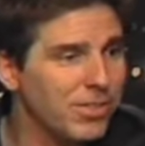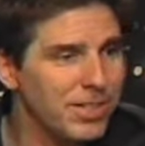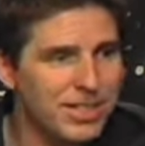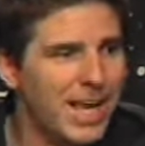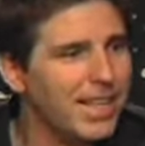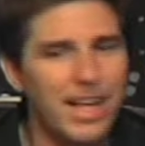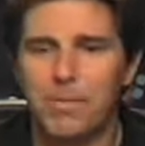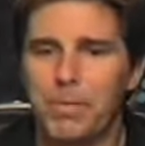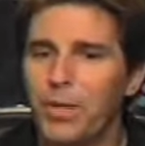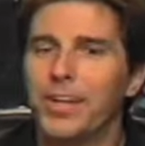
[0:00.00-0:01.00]
She just had that
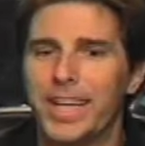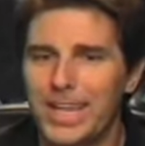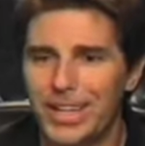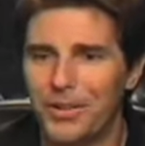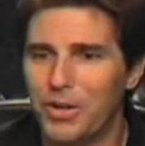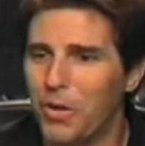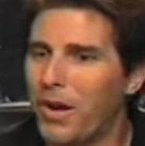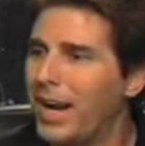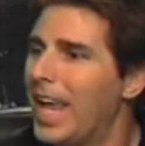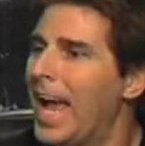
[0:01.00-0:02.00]
ability, you know, to go
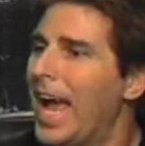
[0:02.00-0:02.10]
around.